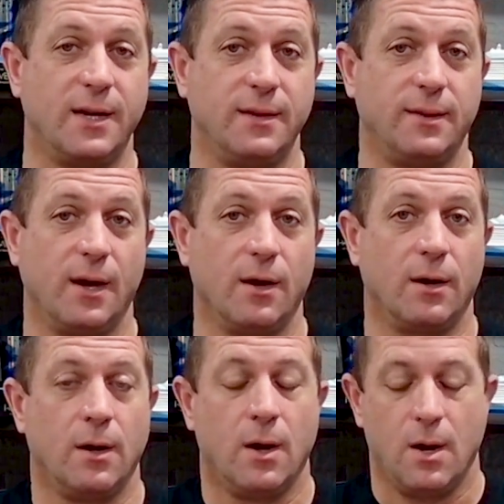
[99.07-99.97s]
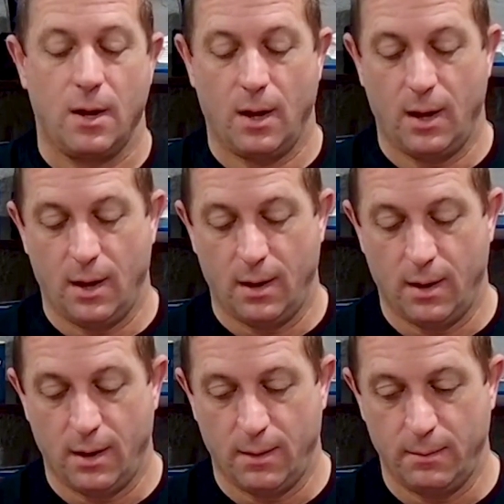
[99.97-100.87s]
eat there.
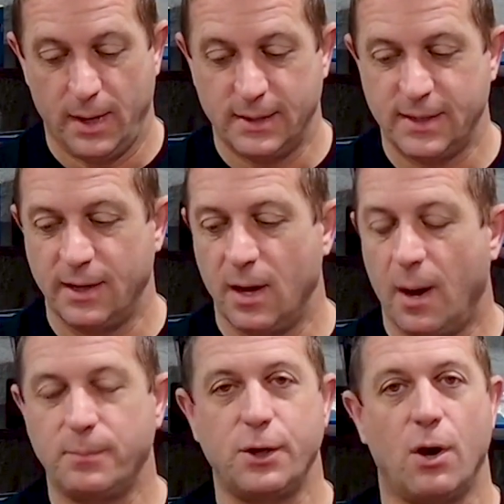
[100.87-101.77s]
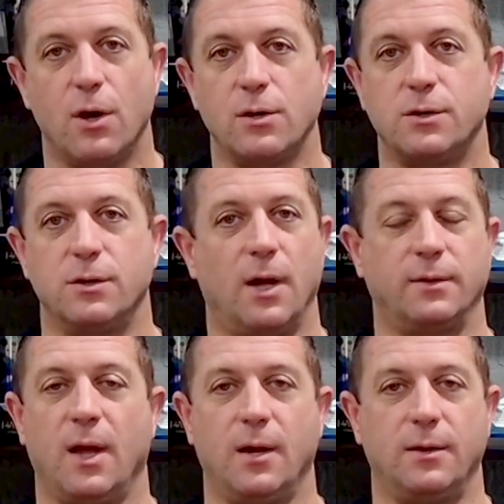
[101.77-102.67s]
It's an upcharge. Not
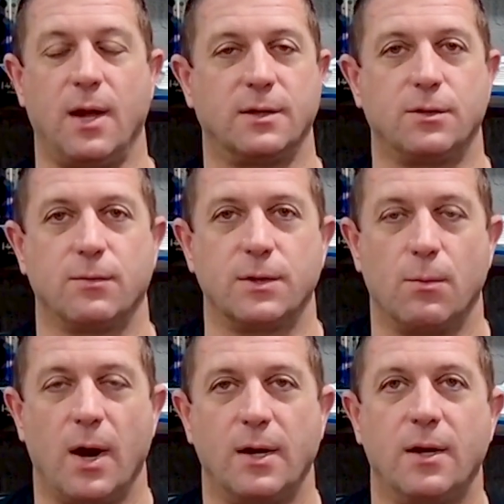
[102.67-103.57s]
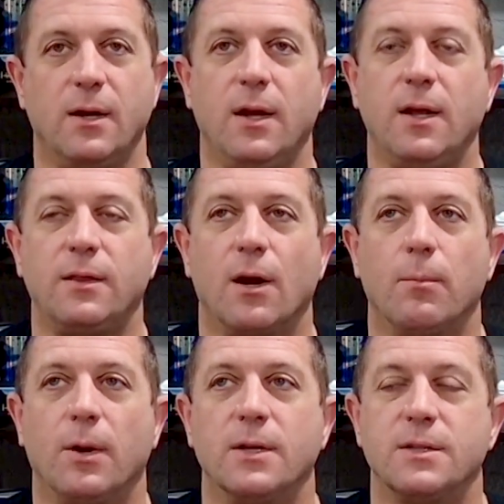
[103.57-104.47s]
that that's the reason why I didn't eat there,
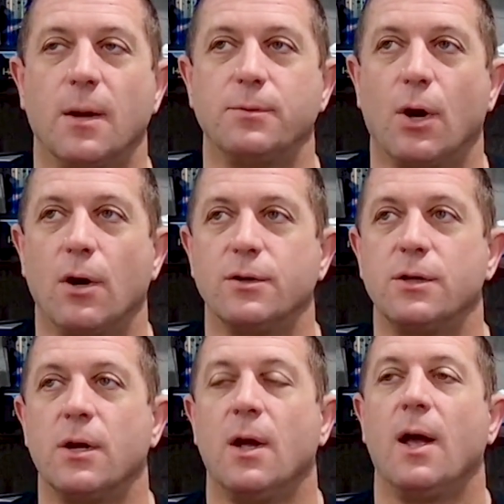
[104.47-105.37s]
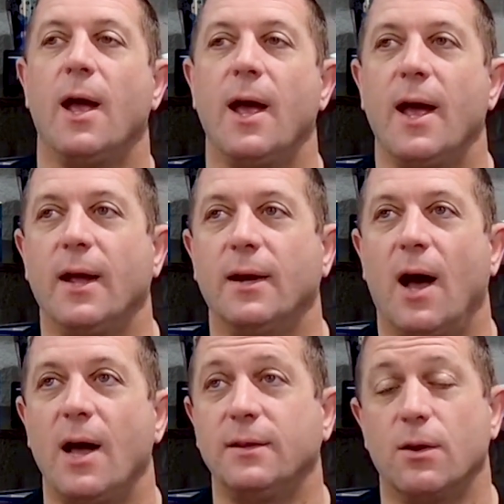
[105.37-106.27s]
but it's an upcharge. And
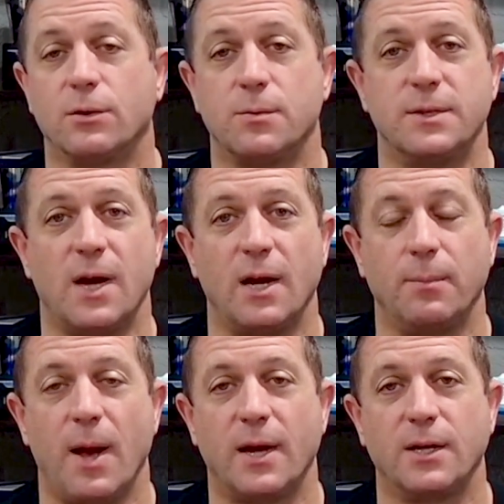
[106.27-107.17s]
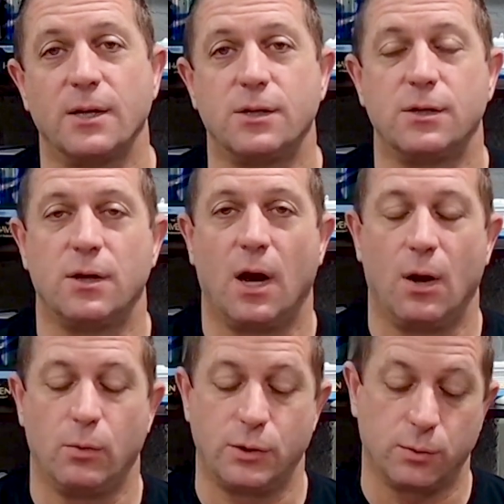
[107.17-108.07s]
I had the ultimate dining package,
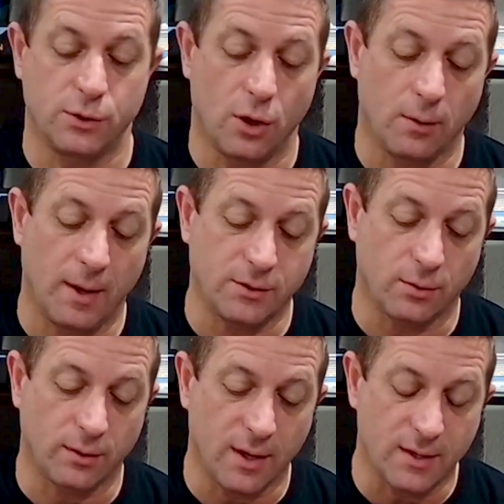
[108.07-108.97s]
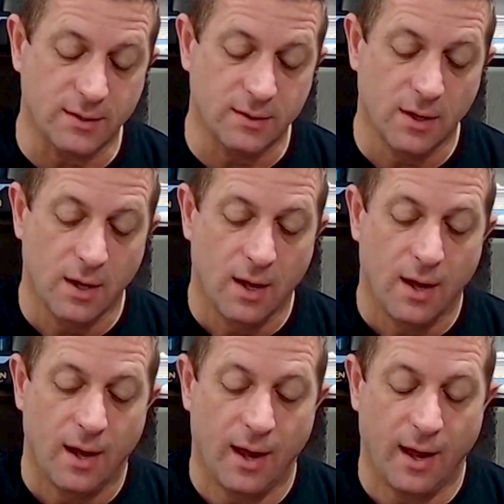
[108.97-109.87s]
which we'll talk about during this.
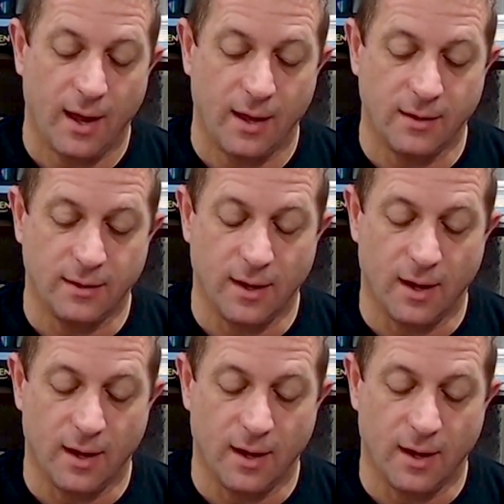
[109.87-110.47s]
And